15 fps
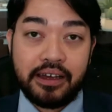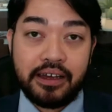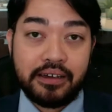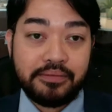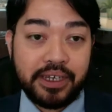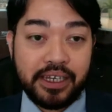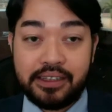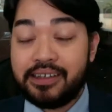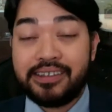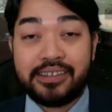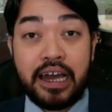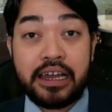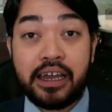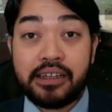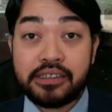
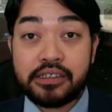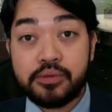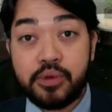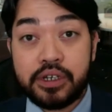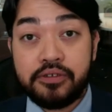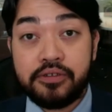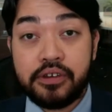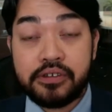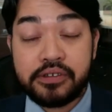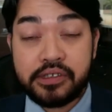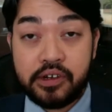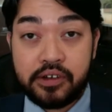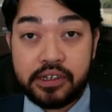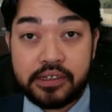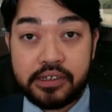it's one of those
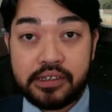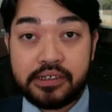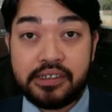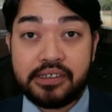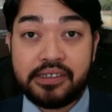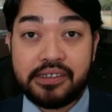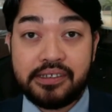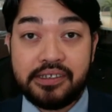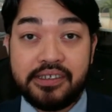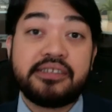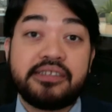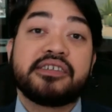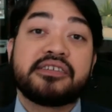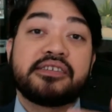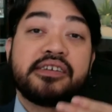notices that
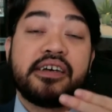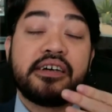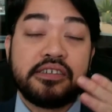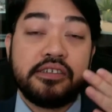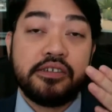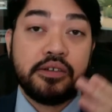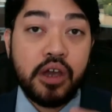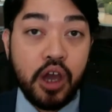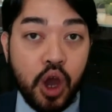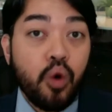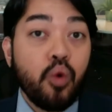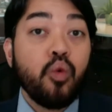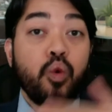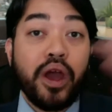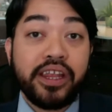just tells you
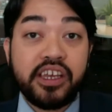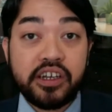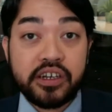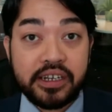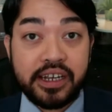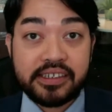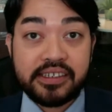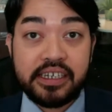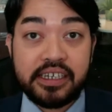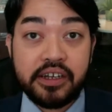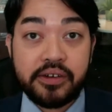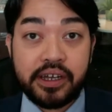when your next hearing